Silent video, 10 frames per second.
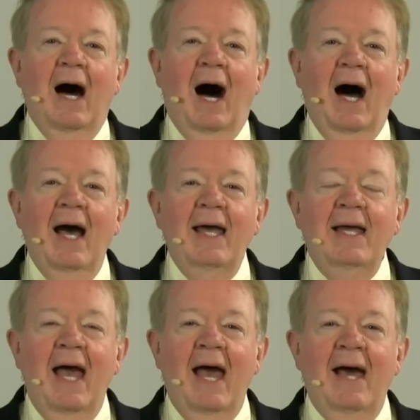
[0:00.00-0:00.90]

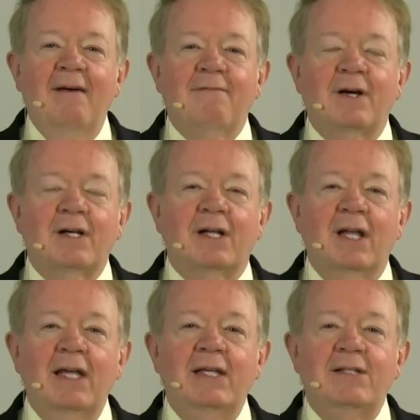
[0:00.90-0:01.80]
I have a
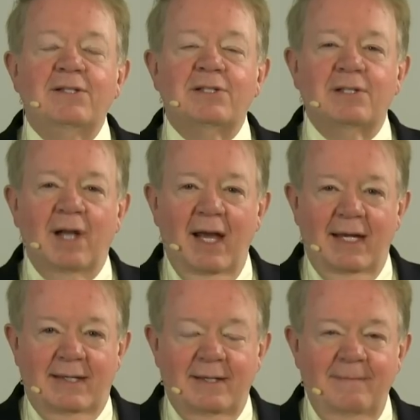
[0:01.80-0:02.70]
clean
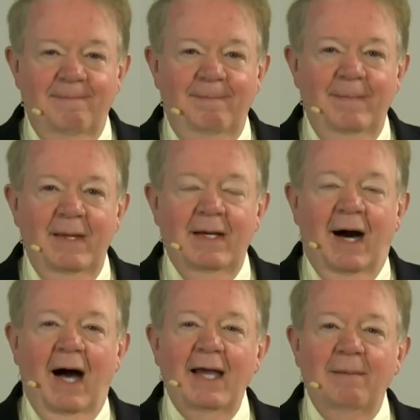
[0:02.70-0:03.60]
slate.
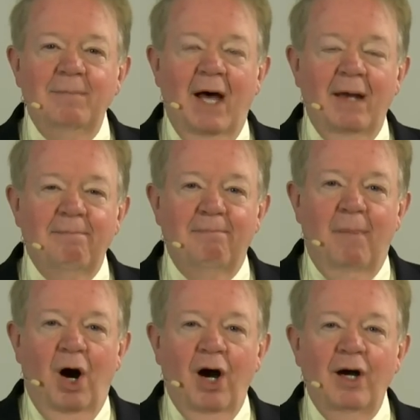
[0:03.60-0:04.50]
I am not
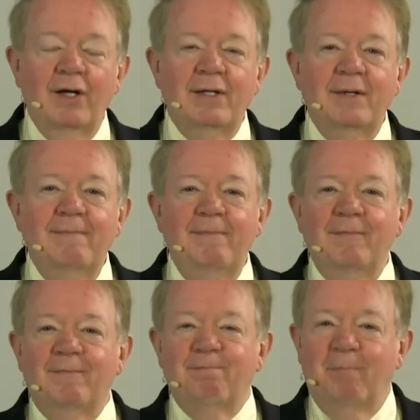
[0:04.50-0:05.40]
marred
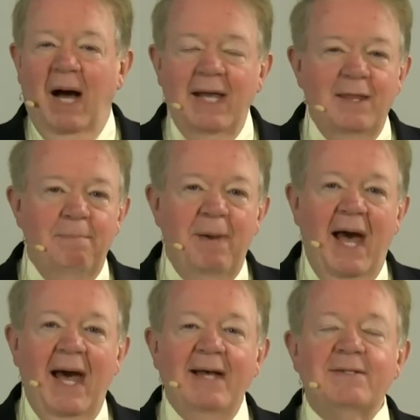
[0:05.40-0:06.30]
by the
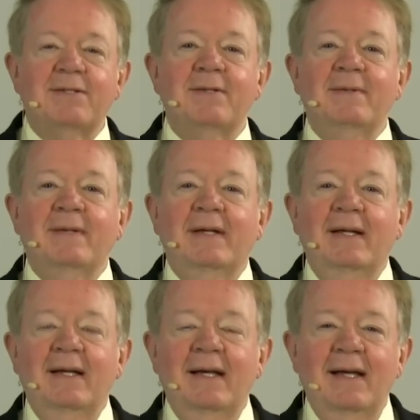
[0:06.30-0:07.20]
past.
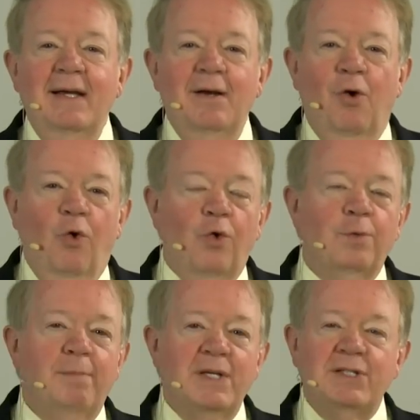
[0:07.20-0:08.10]

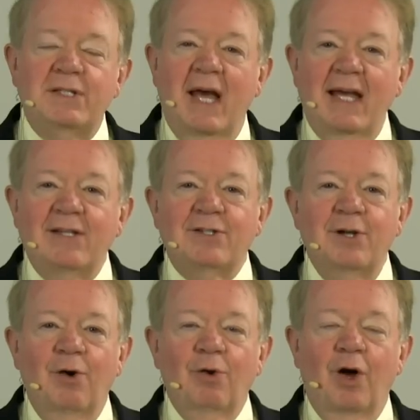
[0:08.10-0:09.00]
Old mistakes
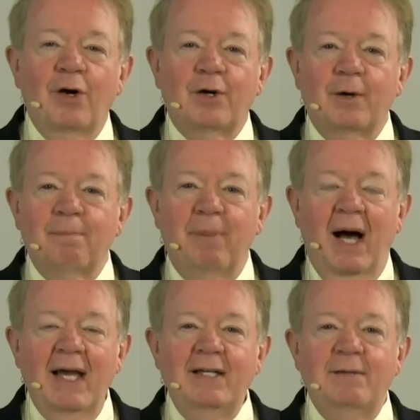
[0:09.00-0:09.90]
no longer
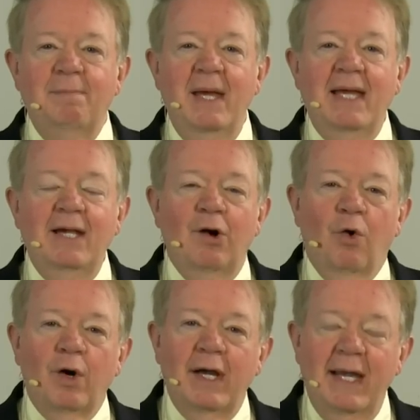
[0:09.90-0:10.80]
bind me
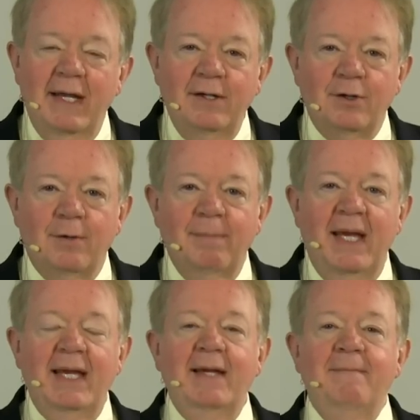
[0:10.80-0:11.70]
or hinder
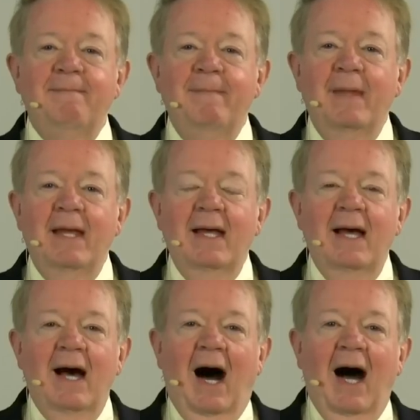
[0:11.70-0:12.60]
me.
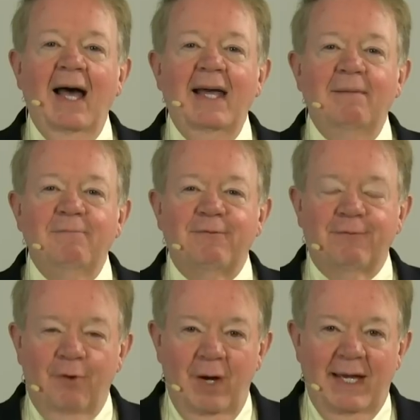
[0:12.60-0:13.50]
I am
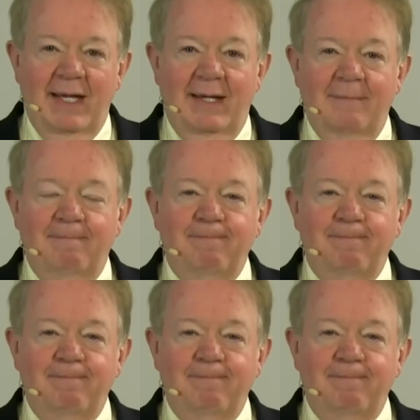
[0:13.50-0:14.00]
free.